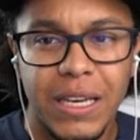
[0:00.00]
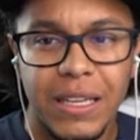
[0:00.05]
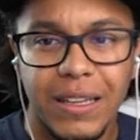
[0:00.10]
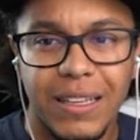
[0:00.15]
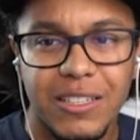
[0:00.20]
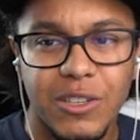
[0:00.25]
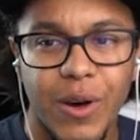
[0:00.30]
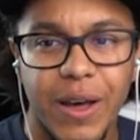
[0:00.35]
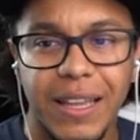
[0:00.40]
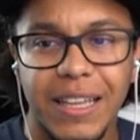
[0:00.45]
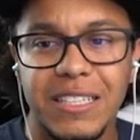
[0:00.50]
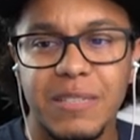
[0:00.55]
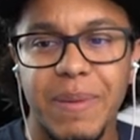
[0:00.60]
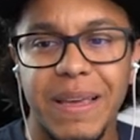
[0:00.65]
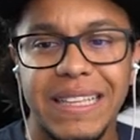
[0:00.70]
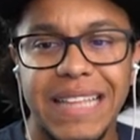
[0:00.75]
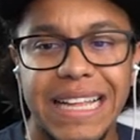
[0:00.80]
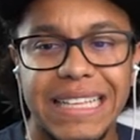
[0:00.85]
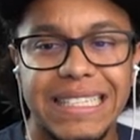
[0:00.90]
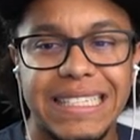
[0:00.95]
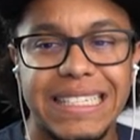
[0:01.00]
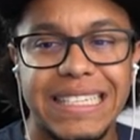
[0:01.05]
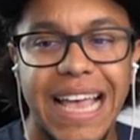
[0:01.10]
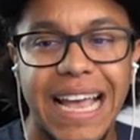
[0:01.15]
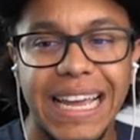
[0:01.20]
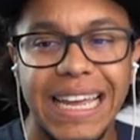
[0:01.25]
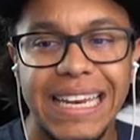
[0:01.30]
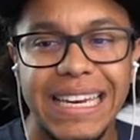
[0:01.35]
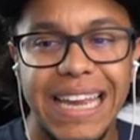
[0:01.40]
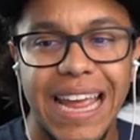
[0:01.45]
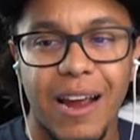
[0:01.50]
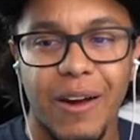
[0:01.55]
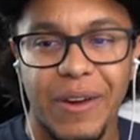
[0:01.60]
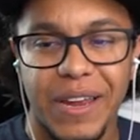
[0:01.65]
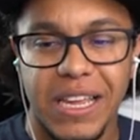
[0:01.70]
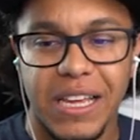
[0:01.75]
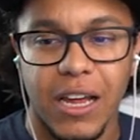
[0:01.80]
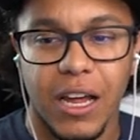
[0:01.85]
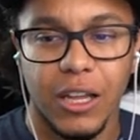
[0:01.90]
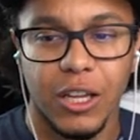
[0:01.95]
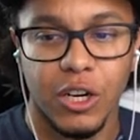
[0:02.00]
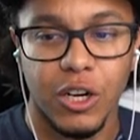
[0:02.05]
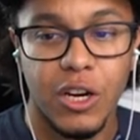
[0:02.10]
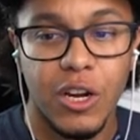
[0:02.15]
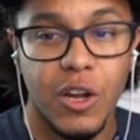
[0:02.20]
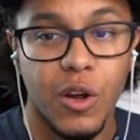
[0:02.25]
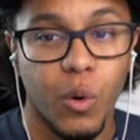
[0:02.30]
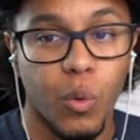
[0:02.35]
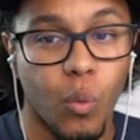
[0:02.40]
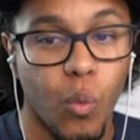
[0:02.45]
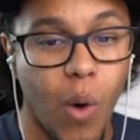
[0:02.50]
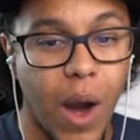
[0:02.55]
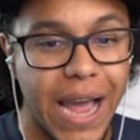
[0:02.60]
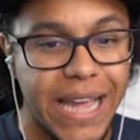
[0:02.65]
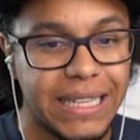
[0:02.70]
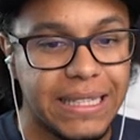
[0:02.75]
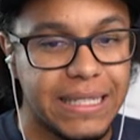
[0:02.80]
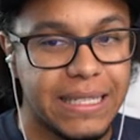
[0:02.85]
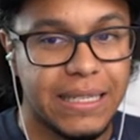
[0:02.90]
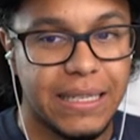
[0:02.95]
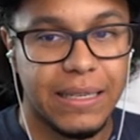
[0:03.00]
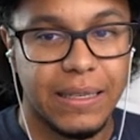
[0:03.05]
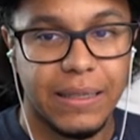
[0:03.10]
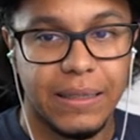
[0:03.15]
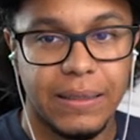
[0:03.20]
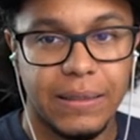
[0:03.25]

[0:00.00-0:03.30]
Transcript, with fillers: Let's go ahead. Let's make that secondary color white.